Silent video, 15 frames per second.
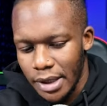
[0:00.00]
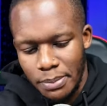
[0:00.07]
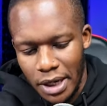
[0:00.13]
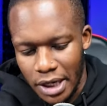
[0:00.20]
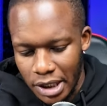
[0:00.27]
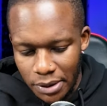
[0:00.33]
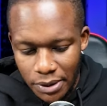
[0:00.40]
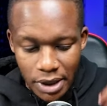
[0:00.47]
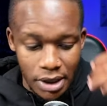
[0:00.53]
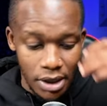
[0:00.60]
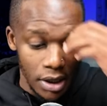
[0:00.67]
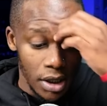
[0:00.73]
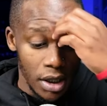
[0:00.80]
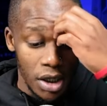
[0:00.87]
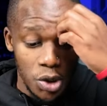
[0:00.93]
But anyway,
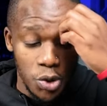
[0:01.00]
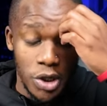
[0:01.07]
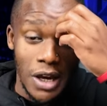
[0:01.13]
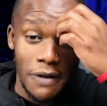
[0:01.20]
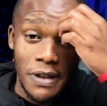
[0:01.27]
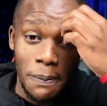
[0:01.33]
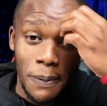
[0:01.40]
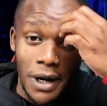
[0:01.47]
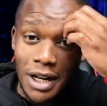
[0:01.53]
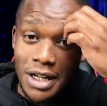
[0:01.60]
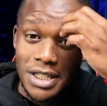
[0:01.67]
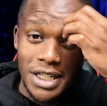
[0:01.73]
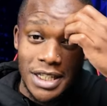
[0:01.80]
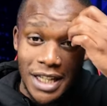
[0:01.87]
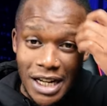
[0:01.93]
you gave the
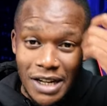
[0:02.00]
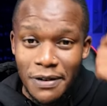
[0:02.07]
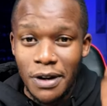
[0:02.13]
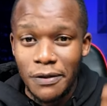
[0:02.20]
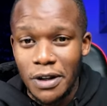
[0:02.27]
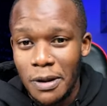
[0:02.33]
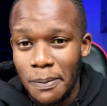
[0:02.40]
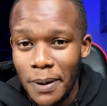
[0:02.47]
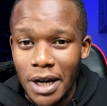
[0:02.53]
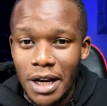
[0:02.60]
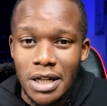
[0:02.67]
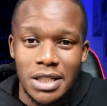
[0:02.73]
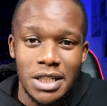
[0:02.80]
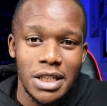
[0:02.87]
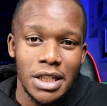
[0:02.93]
penalty. Then even after the
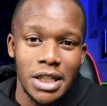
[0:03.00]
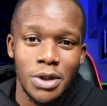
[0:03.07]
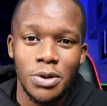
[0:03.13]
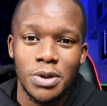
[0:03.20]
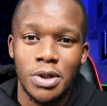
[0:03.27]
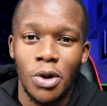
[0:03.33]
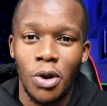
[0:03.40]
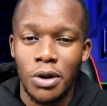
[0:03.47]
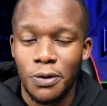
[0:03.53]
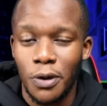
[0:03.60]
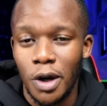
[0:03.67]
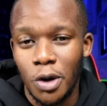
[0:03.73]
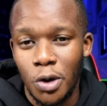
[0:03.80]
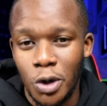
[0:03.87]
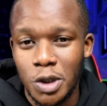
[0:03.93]
penalty, it was called
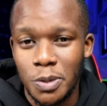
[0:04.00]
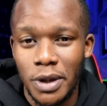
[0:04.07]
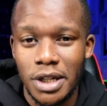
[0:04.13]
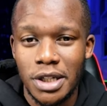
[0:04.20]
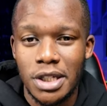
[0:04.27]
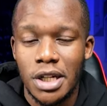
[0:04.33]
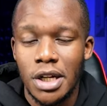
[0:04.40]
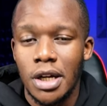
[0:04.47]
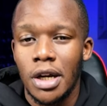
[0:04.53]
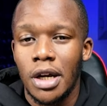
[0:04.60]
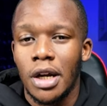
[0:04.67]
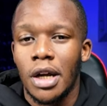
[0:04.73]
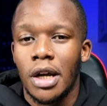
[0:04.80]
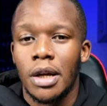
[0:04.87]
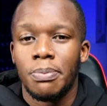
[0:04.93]
for encroachment.
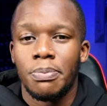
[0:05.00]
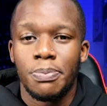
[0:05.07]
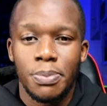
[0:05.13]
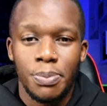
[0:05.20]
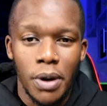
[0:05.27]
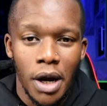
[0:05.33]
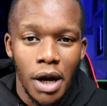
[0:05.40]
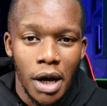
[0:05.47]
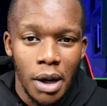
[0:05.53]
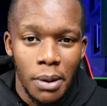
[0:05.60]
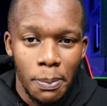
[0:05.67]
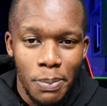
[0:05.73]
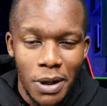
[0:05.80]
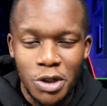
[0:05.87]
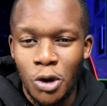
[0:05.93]

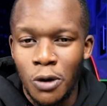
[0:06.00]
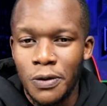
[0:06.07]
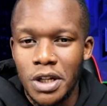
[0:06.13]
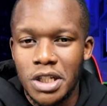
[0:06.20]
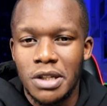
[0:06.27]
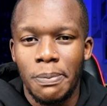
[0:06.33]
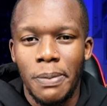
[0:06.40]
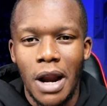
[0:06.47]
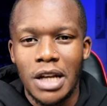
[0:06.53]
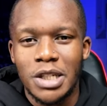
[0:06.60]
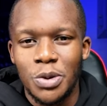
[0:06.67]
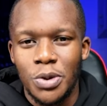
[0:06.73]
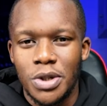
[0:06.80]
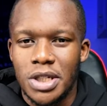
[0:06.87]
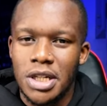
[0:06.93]
Petkovic, the
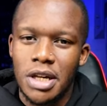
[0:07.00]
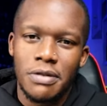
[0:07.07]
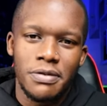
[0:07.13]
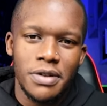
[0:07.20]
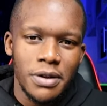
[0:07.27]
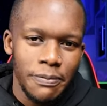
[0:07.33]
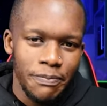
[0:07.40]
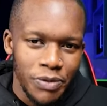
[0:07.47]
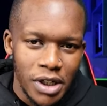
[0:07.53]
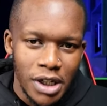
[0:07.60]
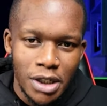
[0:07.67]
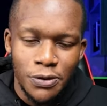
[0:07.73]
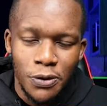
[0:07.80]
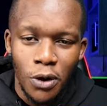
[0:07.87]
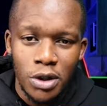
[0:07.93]
penalty was saved.
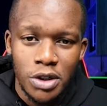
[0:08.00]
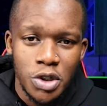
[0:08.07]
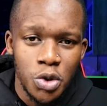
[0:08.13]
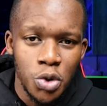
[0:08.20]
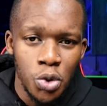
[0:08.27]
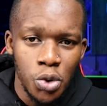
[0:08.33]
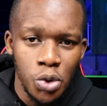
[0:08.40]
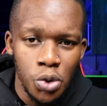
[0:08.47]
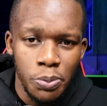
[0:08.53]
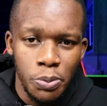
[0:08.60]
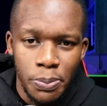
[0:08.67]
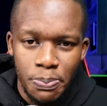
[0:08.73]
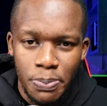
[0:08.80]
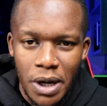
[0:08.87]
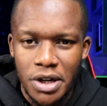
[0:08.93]
It falls to
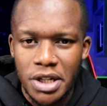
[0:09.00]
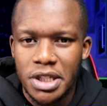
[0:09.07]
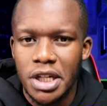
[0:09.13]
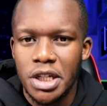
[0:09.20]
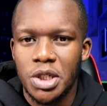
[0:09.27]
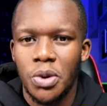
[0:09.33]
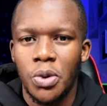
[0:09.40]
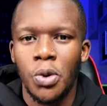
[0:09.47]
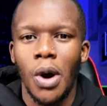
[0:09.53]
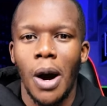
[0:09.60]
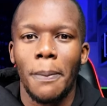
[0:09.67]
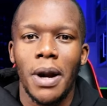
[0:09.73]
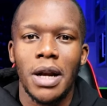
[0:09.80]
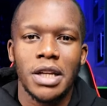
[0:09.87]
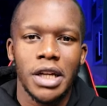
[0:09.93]
Perisic, who
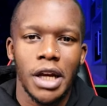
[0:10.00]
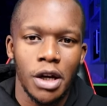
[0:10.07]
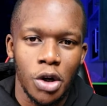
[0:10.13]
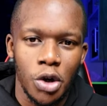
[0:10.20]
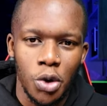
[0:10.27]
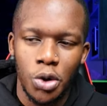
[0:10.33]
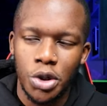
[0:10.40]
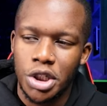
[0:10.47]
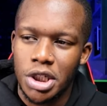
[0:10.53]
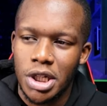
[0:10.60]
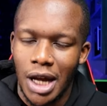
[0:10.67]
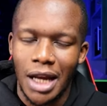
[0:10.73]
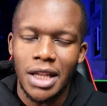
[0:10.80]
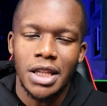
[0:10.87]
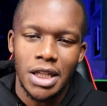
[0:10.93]
apparently encroached.
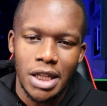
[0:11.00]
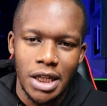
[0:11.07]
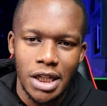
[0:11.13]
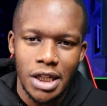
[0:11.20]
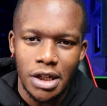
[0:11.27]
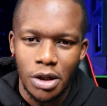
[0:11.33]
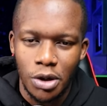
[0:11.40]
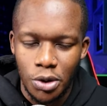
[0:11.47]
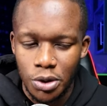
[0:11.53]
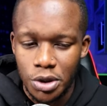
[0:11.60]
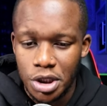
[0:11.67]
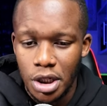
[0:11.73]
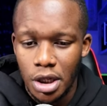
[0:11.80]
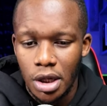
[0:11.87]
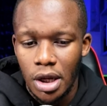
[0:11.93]
I think he did
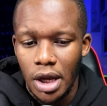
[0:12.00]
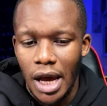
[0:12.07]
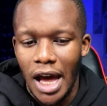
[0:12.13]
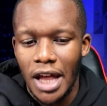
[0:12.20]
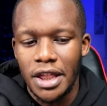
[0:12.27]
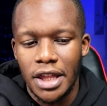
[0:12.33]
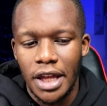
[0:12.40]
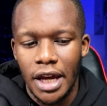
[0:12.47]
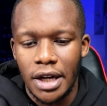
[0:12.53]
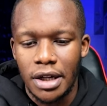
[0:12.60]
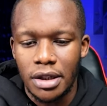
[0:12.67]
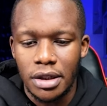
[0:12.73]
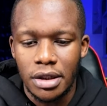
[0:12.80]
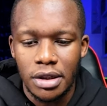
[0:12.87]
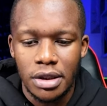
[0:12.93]
encroach. And
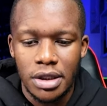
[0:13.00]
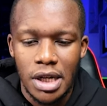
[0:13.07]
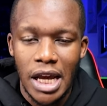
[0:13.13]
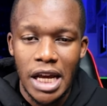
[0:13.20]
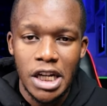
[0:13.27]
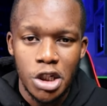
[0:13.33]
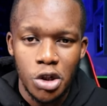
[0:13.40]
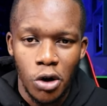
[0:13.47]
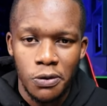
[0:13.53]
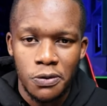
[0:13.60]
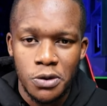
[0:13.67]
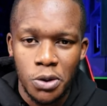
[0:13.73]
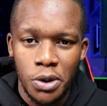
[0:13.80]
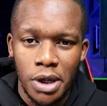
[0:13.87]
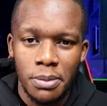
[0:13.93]
then laid it
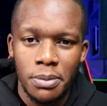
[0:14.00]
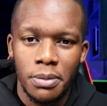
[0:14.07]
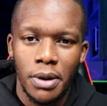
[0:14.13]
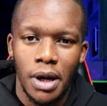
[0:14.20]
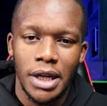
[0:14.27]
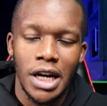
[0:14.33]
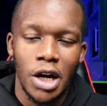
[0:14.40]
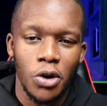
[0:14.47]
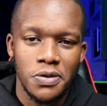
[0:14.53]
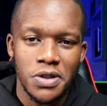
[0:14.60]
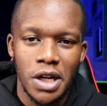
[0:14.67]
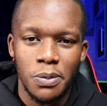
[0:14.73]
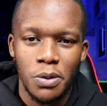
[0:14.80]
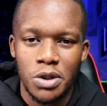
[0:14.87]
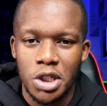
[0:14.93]
off to him in an
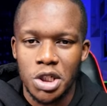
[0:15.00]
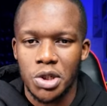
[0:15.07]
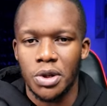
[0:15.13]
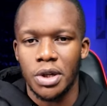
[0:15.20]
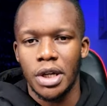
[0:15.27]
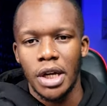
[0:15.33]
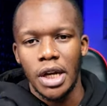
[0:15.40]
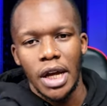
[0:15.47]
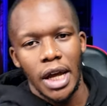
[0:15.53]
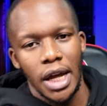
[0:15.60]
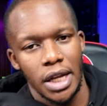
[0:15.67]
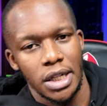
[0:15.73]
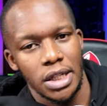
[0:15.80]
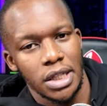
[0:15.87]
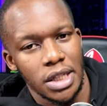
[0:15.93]
offside position.
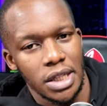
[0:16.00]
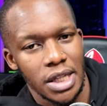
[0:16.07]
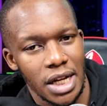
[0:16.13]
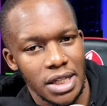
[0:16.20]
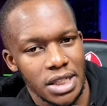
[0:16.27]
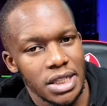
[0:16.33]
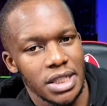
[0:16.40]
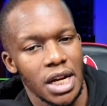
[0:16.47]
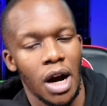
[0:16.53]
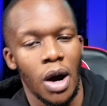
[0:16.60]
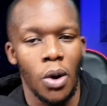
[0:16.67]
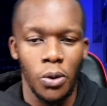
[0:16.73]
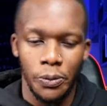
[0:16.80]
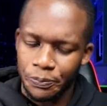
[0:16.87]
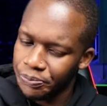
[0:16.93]
And that is
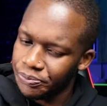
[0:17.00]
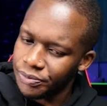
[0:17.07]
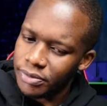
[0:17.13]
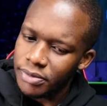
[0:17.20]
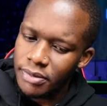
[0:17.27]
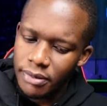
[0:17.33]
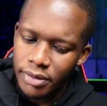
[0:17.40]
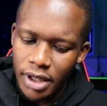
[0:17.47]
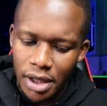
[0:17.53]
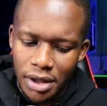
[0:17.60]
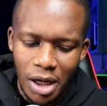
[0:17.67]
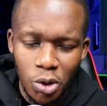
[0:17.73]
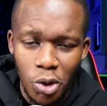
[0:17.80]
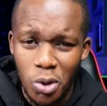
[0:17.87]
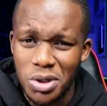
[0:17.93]
how
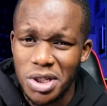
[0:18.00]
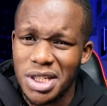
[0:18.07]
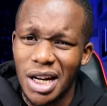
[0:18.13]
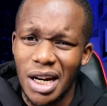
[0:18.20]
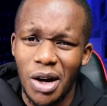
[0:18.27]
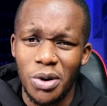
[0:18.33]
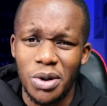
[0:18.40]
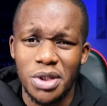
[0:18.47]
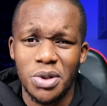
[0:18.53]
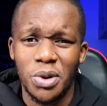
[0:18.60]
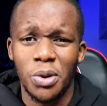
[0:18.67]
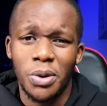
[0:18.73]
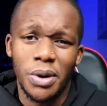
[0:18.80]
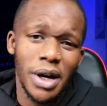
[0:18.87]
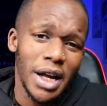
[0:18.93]
that goal was disallowed.
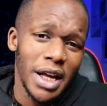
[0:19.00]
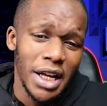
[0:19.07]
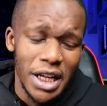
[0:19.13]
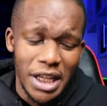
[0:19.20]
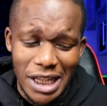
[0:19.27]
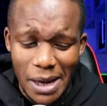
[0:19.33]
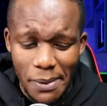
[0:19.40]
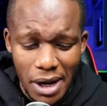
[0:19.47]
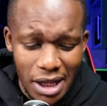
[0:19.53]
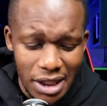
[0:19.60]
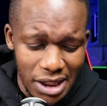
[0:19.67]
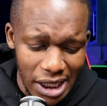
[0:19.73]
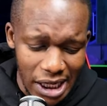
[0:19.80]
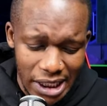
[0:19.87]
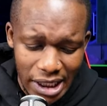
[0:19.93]
So, game
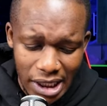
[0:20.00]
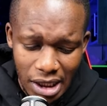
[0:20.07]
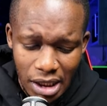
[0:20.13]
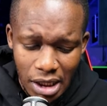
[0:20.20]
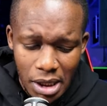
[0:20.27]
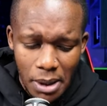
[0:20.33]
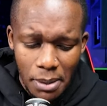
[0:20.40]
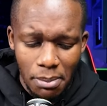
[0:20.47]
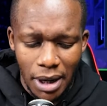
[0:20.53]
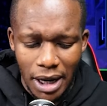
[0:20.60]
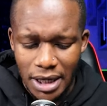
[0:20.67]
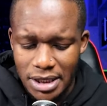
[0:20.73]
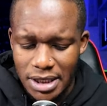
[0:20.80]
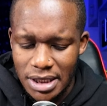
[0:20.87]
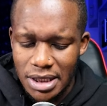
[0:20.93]
ended 3-0.
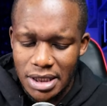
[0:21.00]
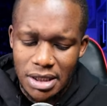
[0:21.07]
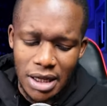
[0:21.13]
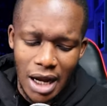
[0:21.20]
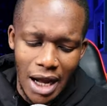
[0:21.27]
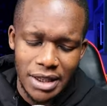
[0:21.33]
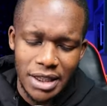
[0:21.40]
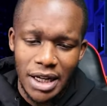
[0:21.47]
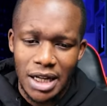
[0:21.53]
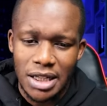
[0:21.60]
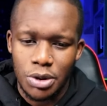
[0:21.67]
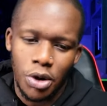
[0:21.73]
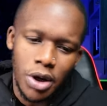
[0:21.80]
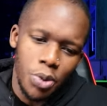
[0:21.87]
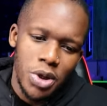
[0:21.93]
But I think,
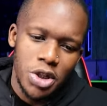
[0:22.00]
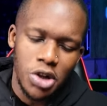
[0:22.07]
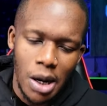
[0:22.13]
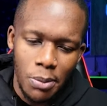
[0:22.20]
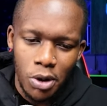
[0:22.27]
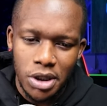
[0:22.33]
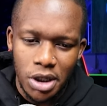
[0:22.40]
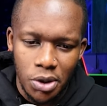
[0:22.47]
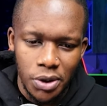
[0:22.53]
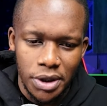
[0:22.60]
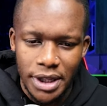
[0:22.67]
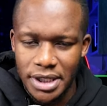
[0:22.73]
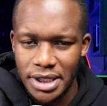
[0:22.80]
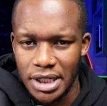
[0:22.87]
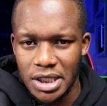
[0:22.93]
we'll talk about the
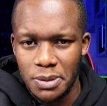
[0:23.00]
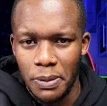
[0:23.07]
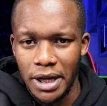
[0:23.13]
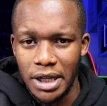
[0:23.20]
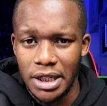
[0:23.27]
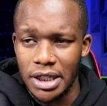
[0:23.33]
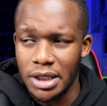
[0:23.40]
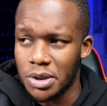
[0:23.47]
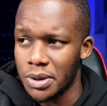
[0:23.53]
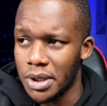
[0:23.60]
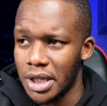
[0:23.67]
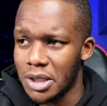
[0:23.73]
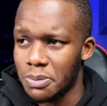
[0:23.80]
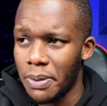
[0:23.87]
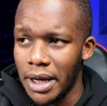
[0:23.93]
good things that Spain did
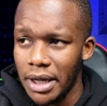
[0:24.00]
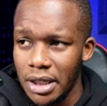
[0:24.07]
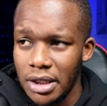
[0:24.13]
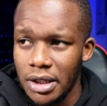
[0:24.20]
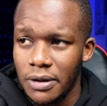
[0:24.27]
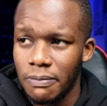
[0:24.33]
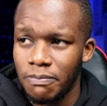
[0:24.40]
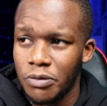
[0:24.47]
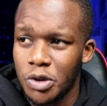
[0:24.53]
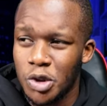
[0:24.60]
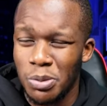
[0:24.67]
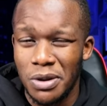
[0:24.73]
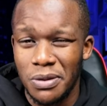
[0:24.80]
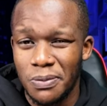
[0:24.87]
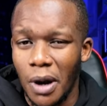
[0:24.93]
today. Spain,
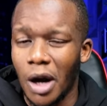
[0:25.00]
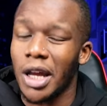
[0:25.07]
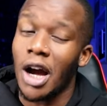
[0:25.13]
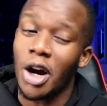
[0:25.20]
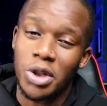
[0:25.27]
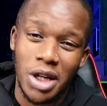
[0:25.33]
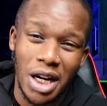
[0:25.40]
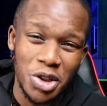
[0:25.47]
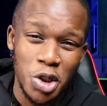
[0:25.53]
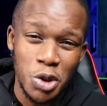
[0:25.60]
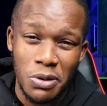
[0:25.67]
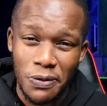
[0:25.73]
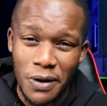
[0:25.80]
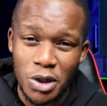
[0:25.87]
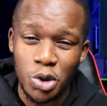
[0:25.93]
to be
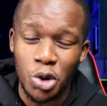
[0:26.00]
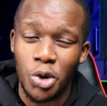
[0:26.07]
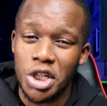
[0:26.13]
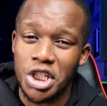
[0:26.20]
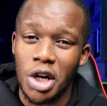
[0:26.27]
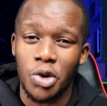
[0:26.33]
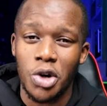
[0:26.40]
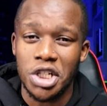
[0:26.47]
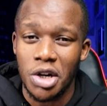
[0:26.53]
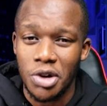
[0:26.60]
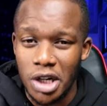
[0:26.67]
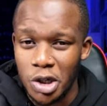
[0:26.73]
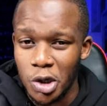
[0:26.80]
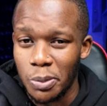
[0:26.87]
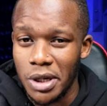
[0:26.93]
fair to Croatia, Croatia
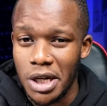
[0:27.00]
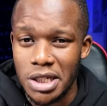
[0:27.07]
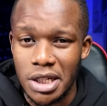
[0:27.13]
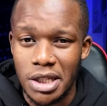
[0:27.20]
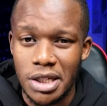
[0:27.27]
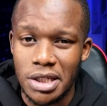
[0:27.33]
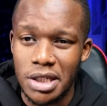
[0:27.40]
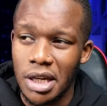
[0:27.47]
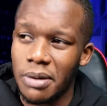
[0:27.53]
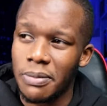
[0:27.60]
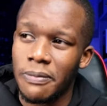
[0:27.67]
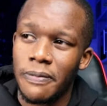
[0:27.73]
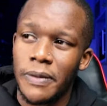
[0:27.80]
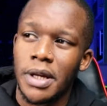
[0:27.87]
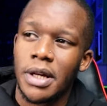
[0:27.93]
really dominated this
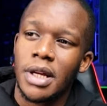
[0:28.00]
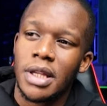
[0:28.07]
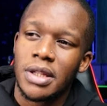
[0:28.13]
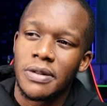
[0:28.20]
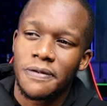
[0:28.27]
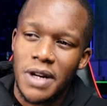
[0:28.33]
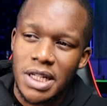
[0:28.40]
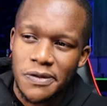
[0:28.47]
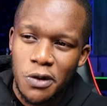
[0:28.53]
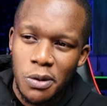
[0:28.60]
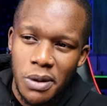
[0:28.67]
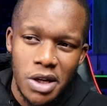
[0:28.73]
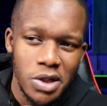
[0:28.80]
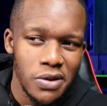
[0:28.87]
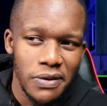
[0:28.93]
game. The first
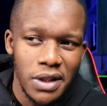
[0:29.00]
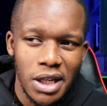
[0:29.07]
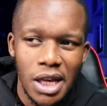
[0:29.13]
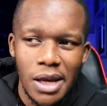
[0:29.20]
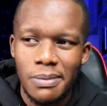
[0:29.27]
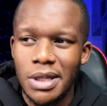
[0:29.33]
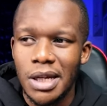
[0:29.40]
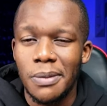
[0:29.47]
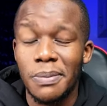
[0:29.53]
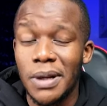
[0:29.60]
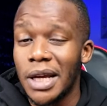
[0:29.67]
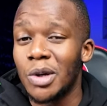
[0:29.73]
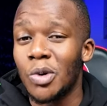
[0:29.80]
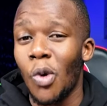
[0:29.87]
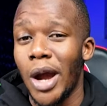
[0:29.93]
few minutes of the game, they
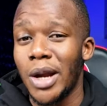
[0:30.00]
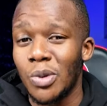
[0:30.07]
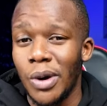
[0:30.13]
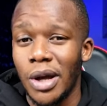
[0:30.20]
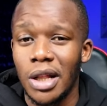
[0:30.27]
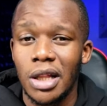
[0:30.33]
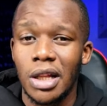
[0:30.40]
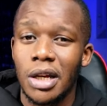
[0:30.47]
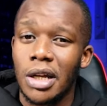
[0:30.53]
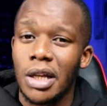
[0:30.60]
played quite well.